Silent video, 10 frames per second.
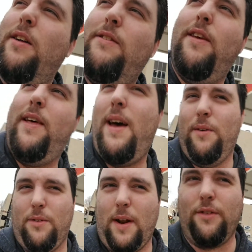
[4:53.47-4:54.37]
that
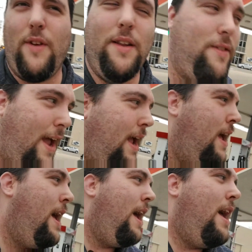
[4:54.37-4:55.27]
was what I was trying to say,
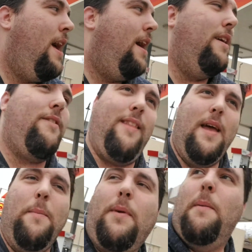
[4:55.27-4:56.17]
is
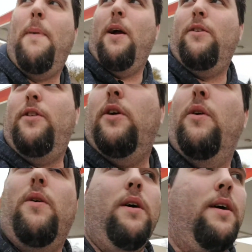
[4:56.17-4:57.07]
slim compared
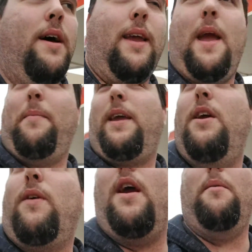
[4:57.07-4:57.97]
to a game like
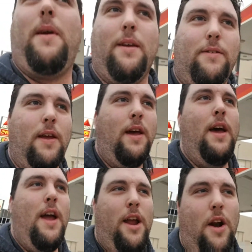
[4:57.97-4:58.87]
Yu-Gi-Oh, because
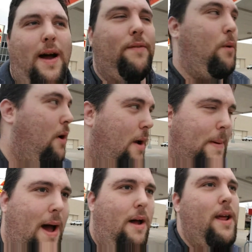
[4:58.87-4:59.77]
you don't have to worry
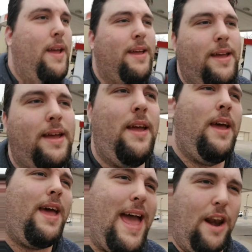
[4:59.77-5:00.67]
about
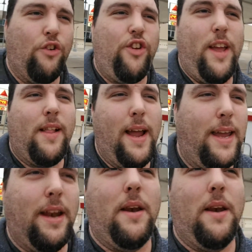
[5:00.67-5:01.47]
energy like in